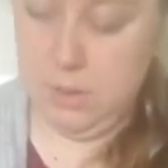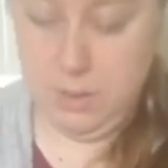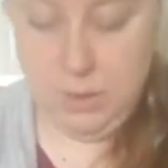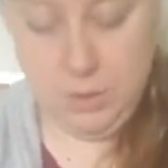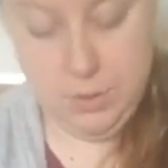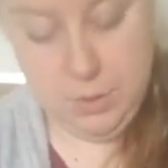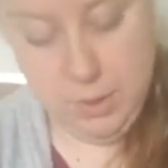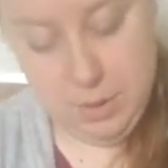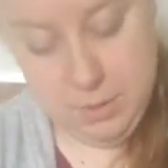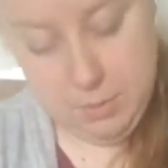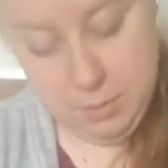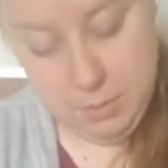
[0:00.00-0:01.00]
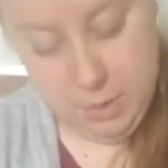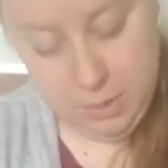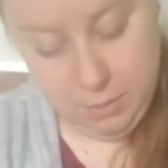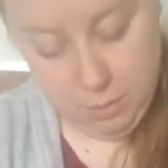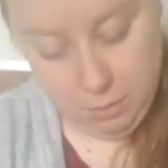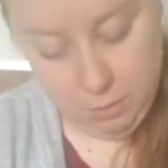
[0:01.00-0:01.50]
Let's try this one
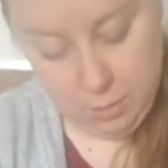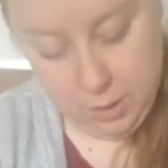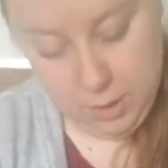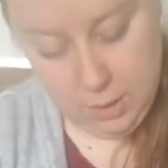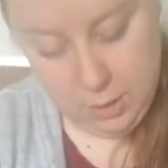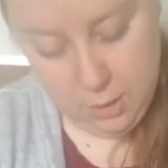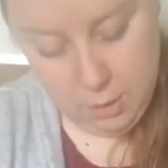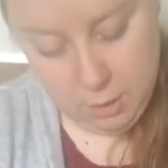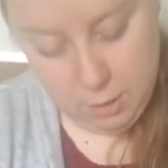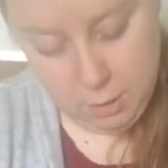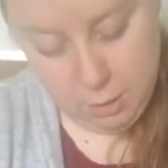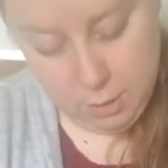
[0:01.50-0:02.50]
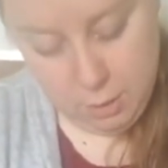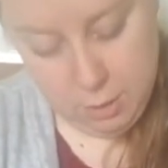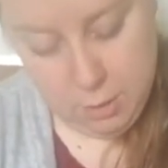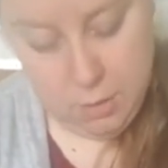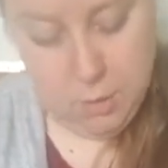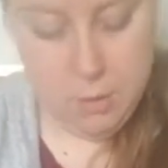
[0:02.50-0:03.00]
being three.
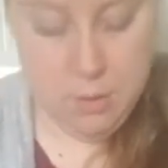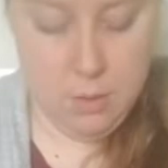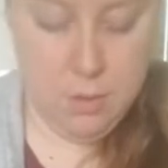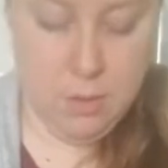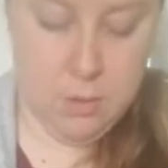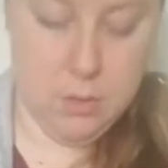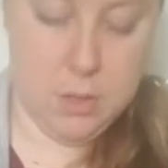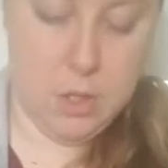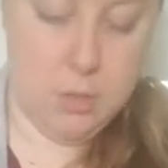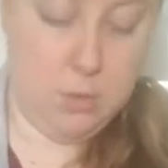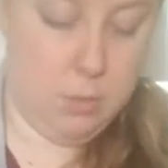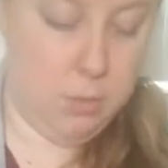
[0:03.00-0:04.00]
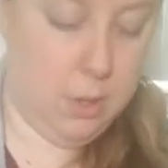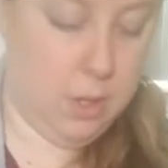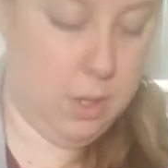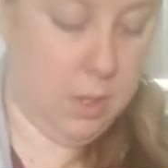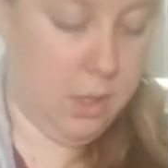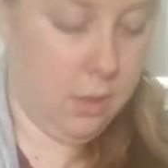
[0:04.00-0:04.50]
There's our
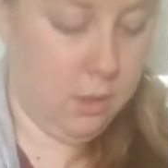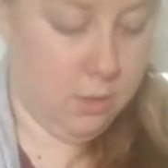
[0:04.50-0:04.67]
three.